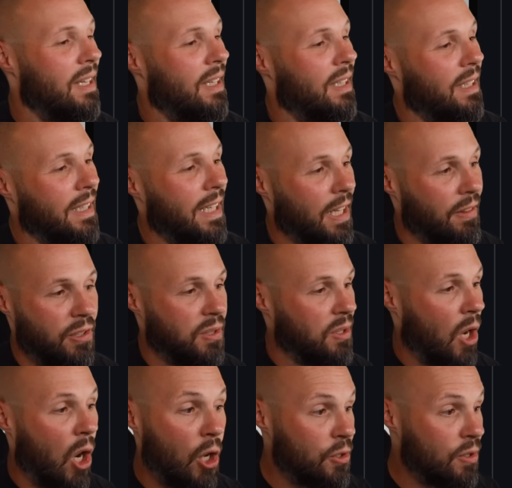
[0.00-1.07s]
Uh, again, there's
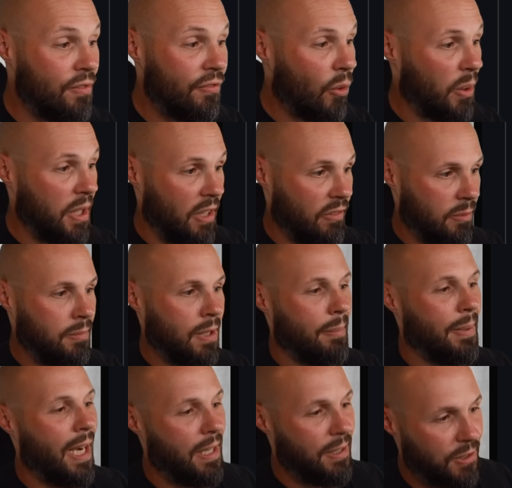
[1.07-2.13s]
140 of them.
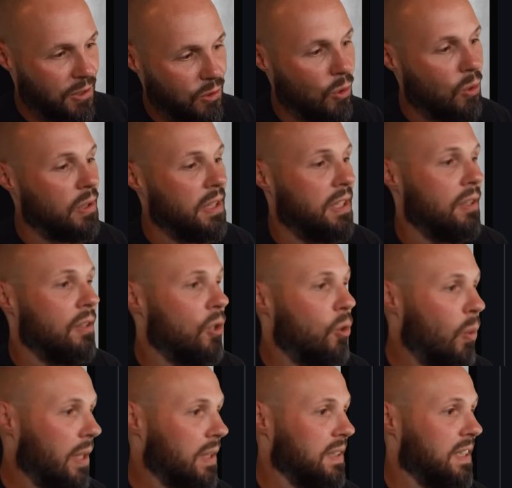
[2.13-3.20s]
I'm kind of scrolling
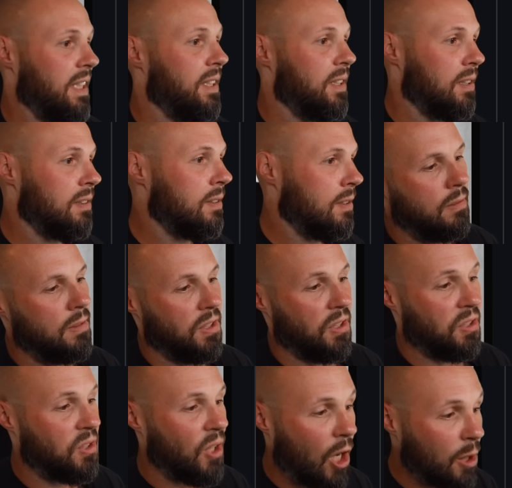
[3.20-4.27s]
quickly here. There's a
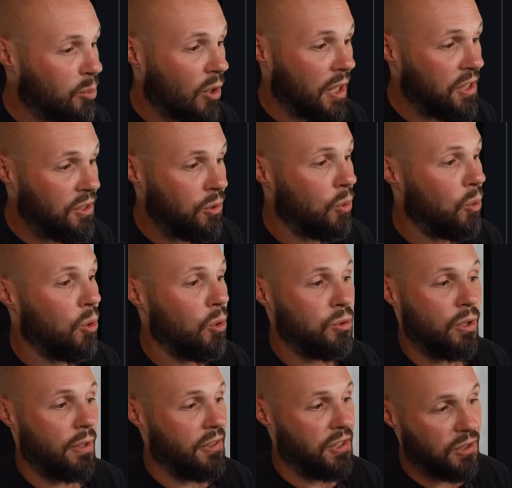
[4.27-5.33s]
stock price tool,
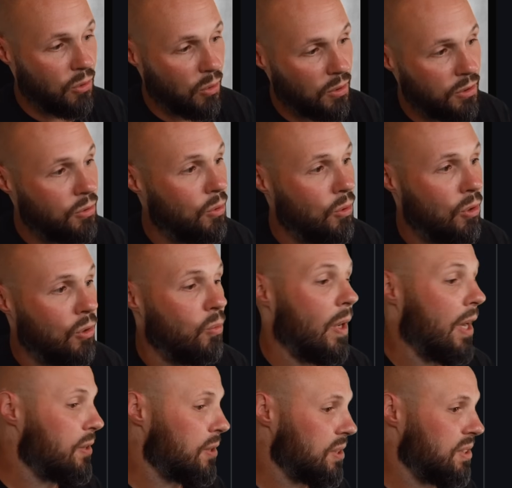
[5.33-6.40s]
trivia score tool,
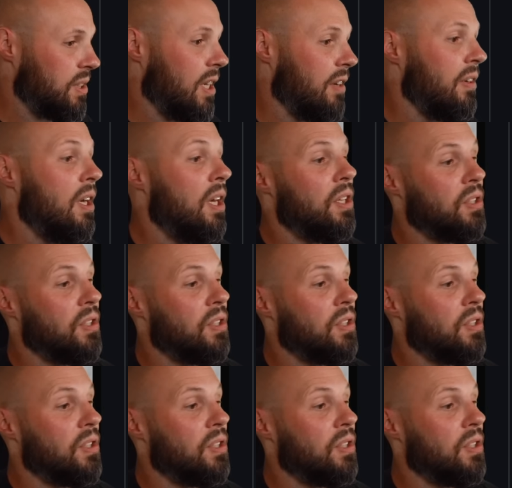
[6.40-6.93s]
weather stuff.